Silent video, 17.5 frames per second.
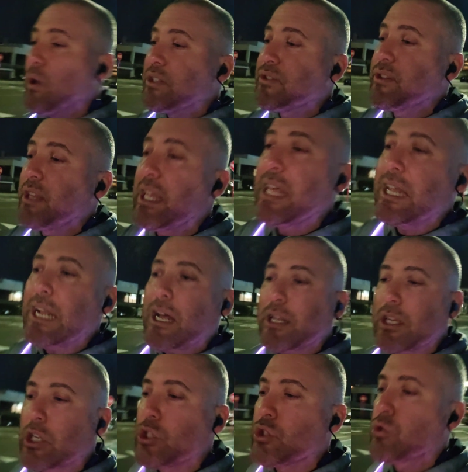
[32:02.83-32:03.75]
once they get
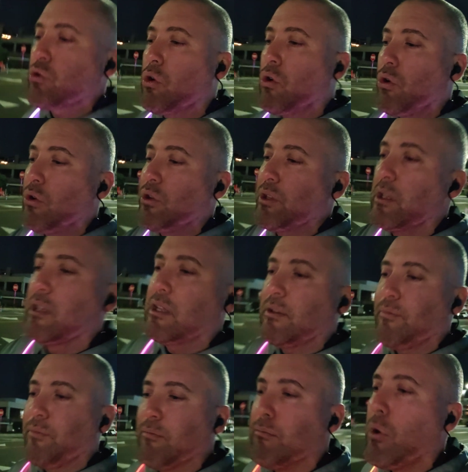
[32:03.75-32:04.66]
out of control,
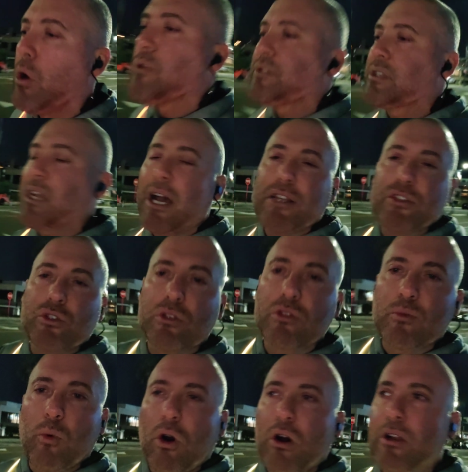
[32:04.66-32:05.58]
most guys
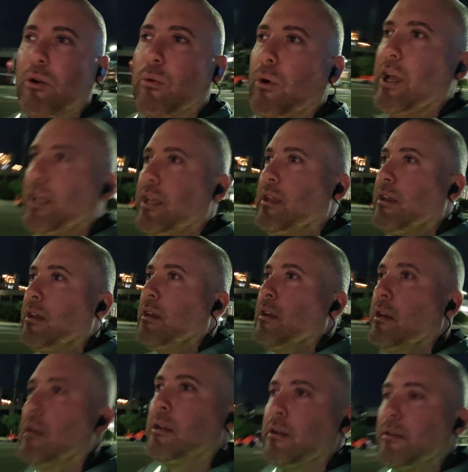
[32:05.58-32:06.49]
just walk away.
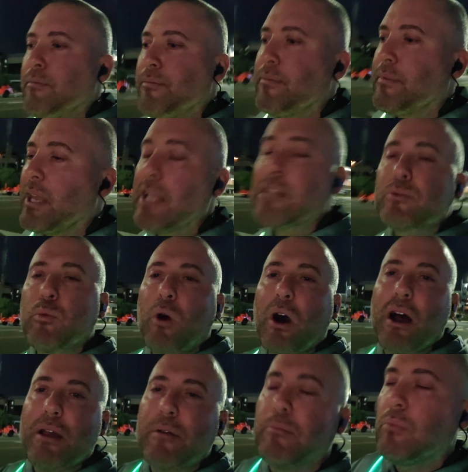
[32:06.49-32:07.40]
It's
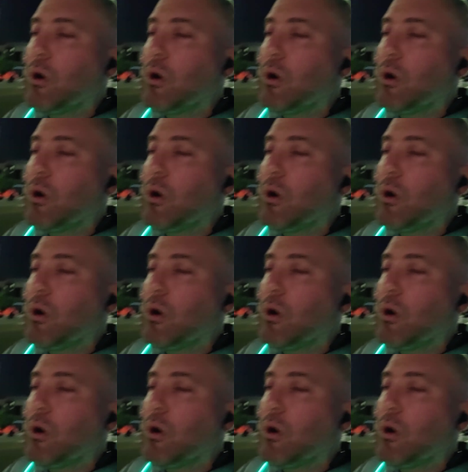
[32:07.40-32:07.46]
why